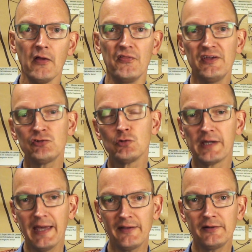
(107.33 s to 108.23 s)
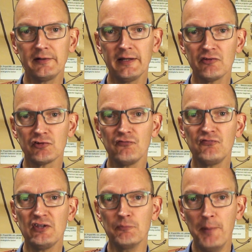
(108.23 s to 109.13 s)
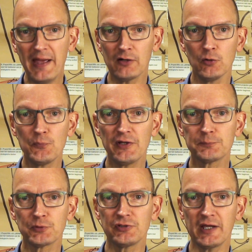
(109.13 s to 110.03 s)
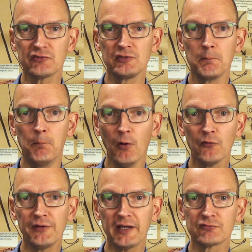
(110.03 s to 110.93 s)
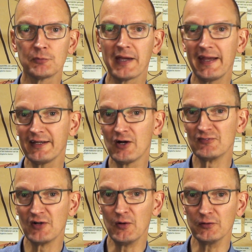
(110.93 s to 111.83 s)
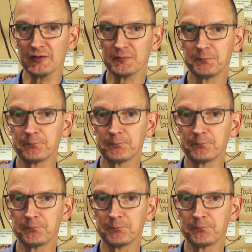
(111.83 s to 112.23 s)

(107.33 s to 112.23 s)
This together is a feedback loop that protects the bottleneck from getting overloaded.